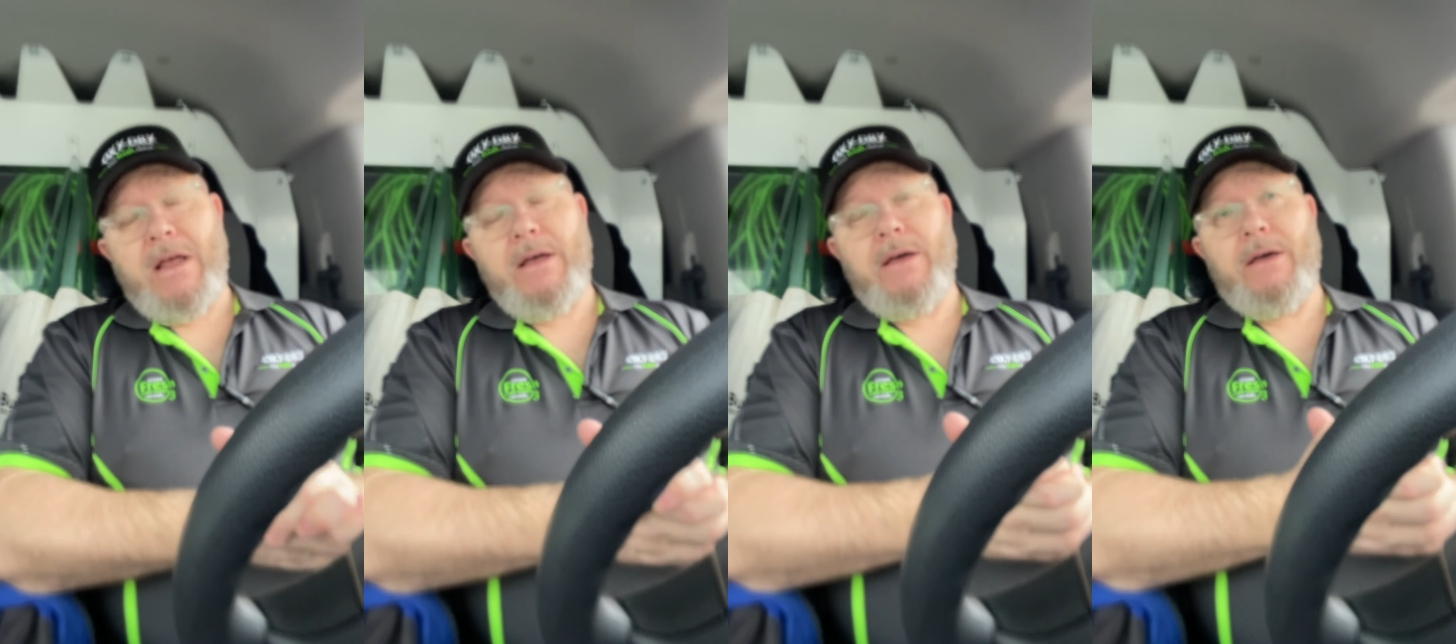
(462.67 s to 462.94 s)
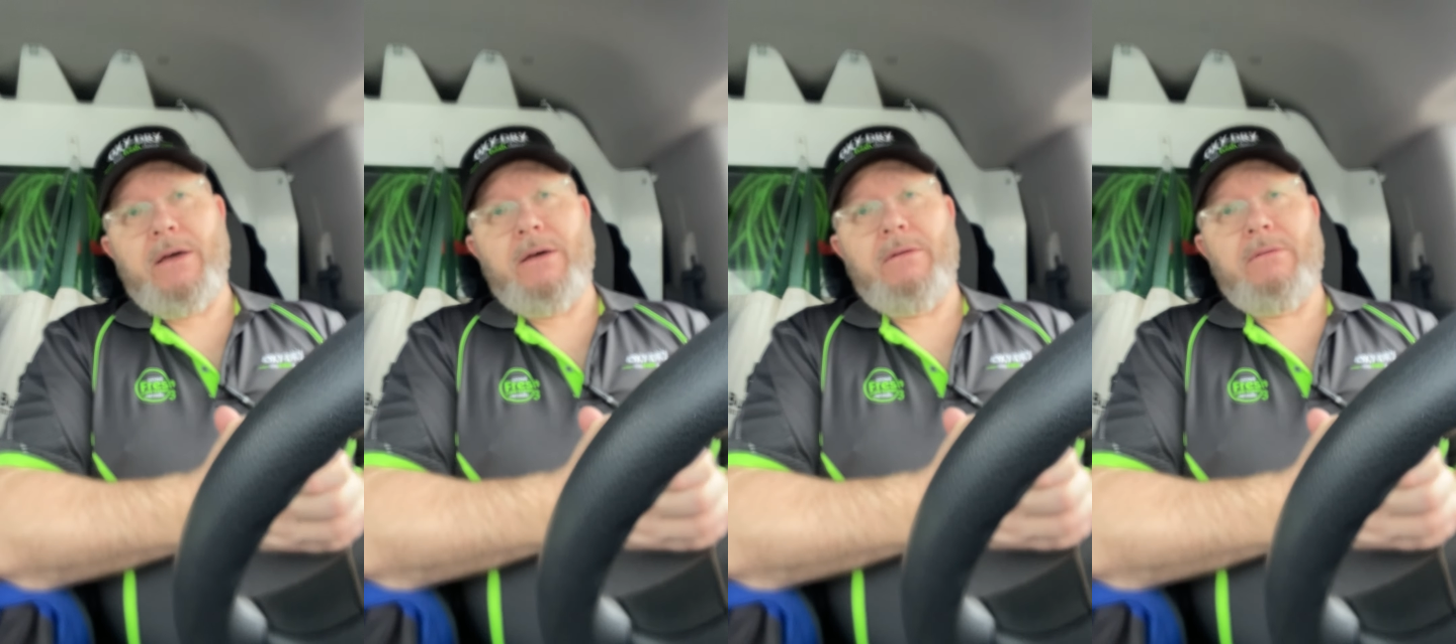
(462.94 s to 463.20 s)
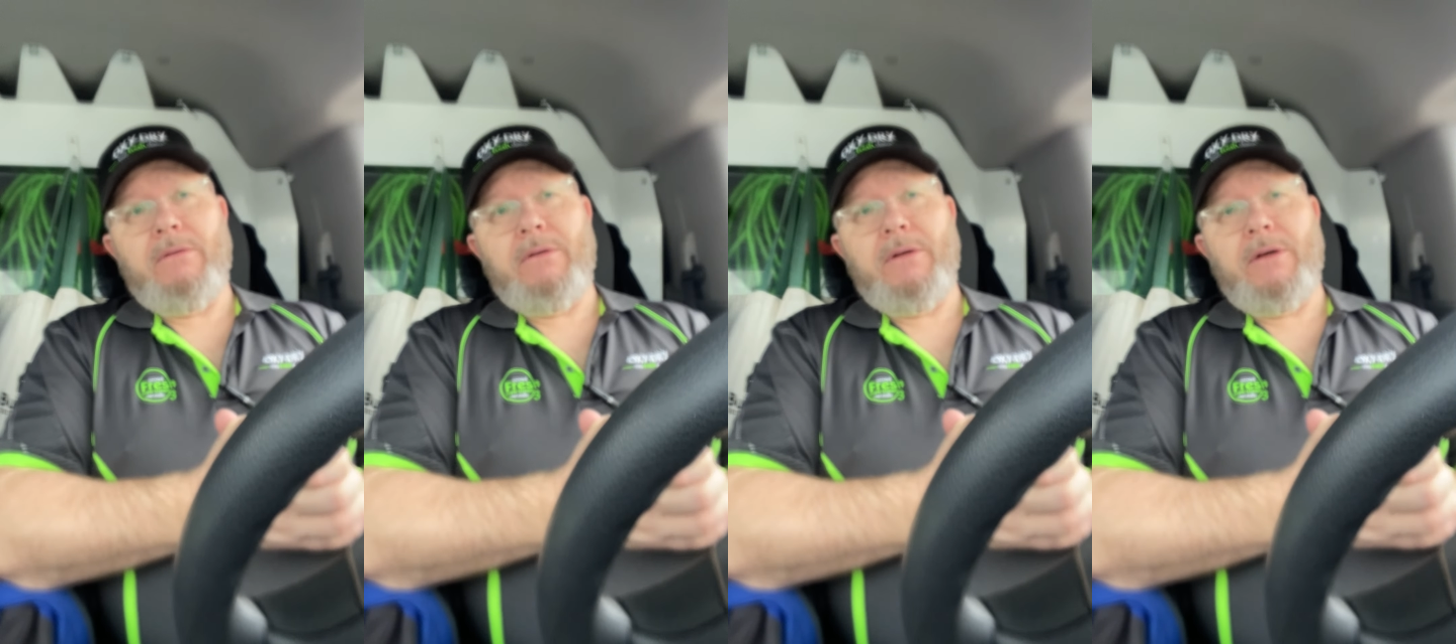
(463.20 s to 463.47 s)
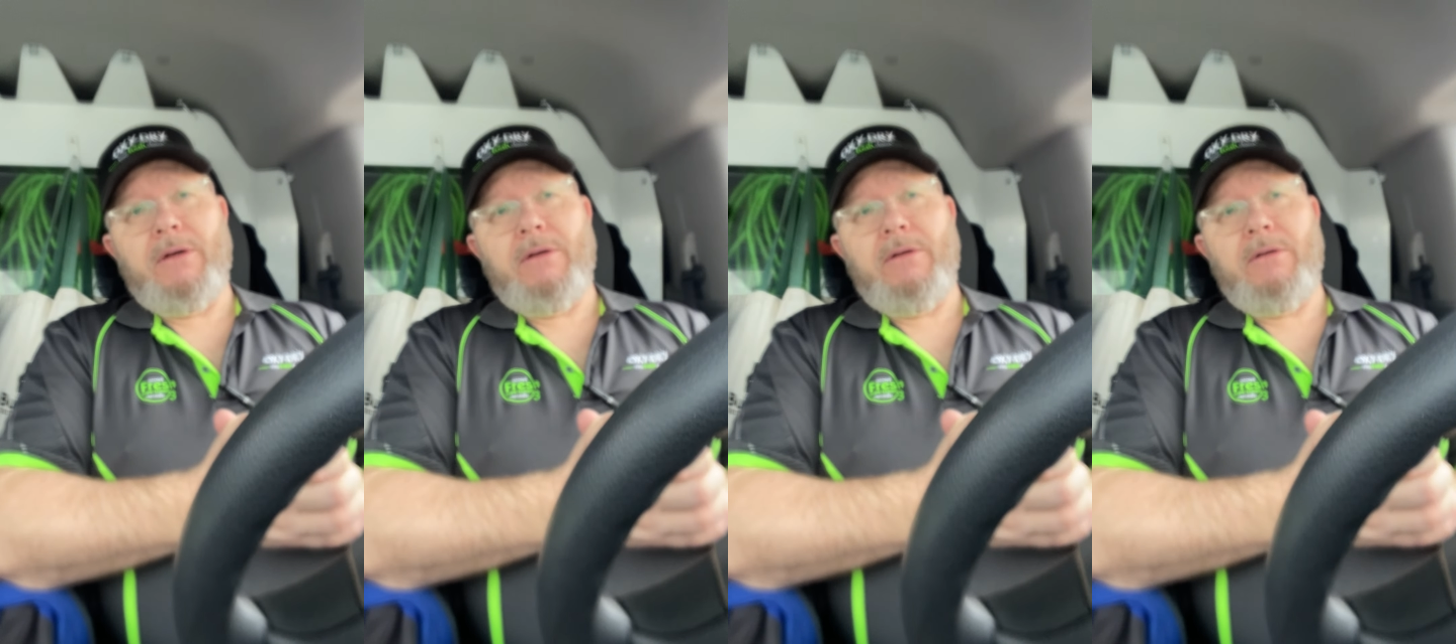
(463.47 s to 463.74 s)
And
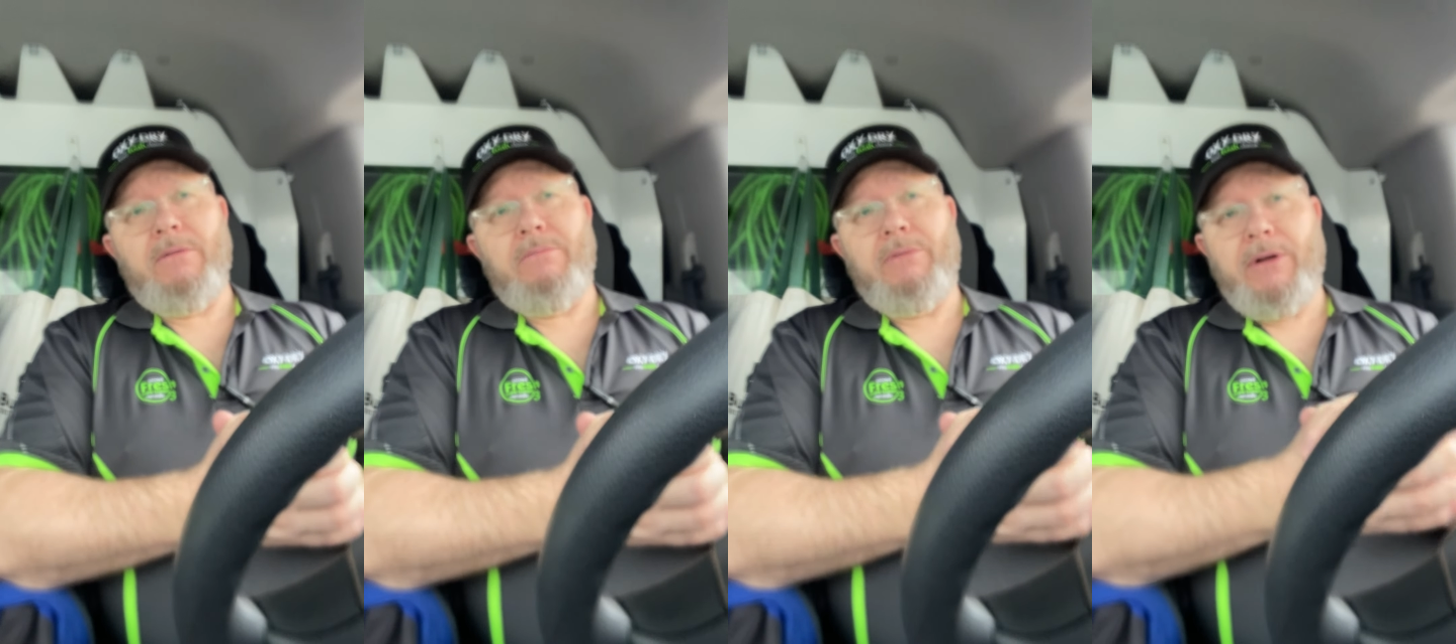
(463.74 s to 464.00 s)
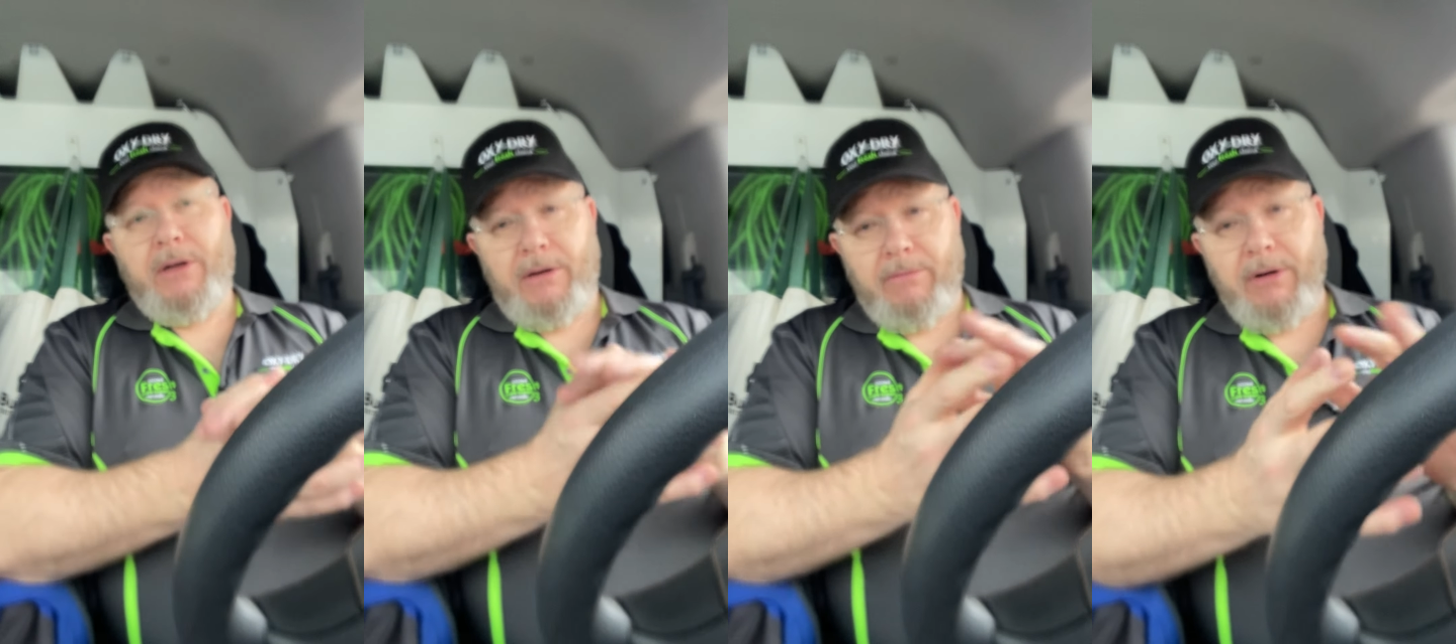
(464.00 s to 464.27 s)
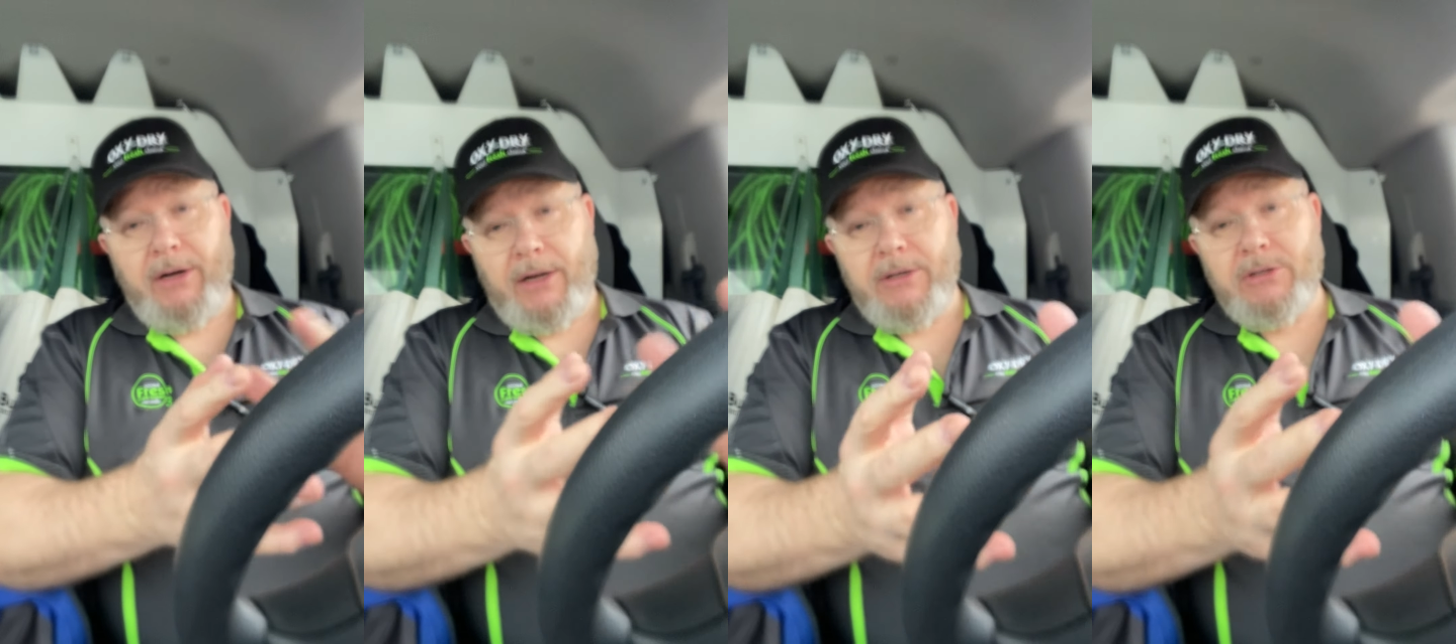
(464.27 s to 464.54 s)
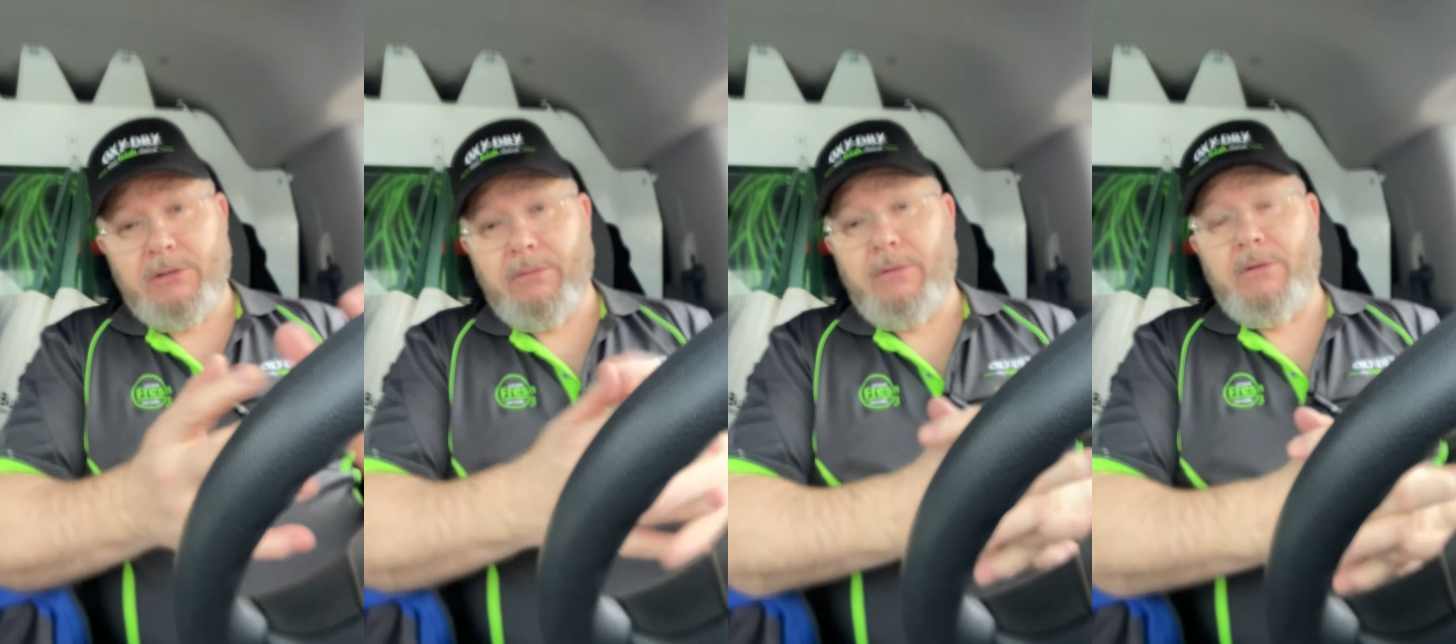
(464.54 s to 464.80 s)
but he really
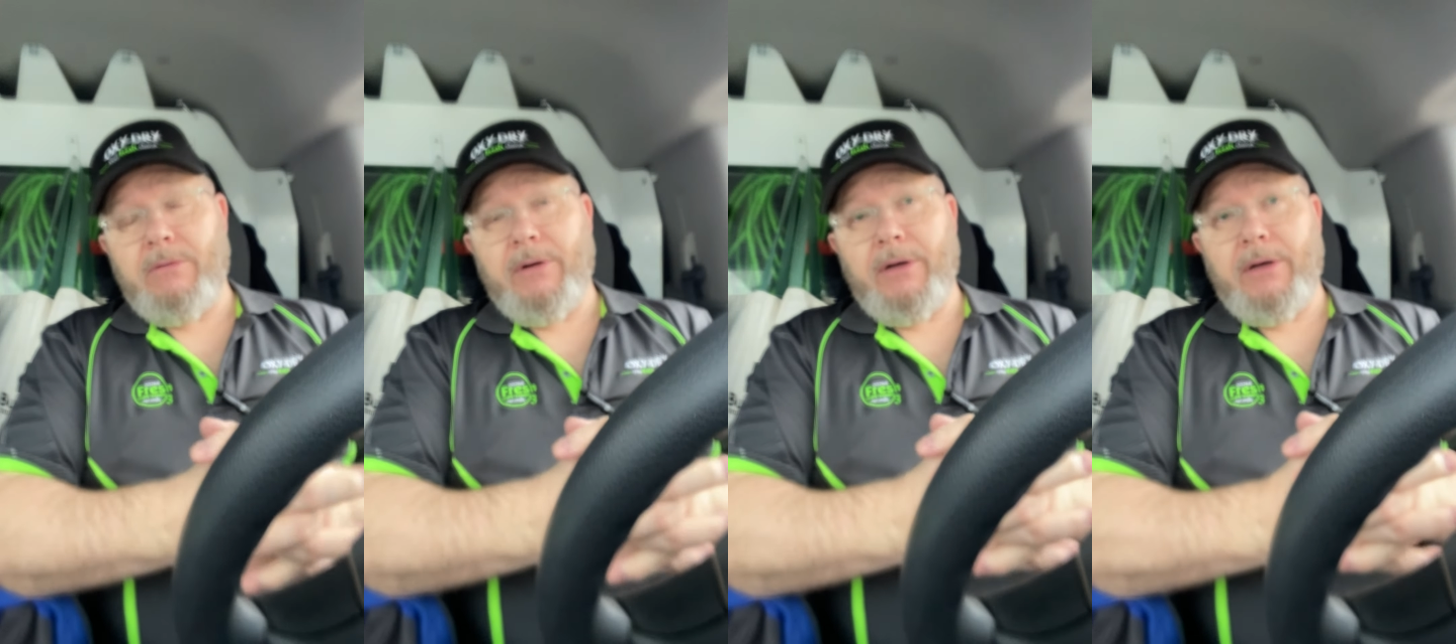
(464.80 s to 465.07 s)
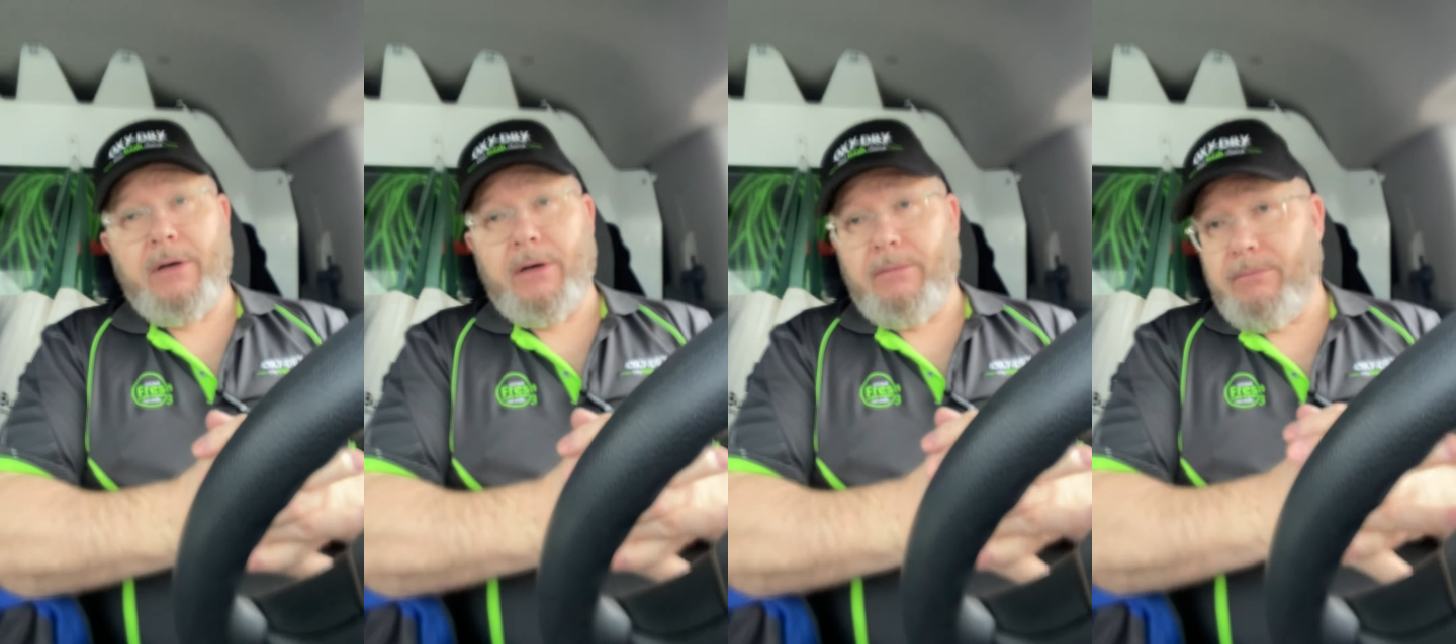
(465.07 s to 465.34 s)
likes the Rotary,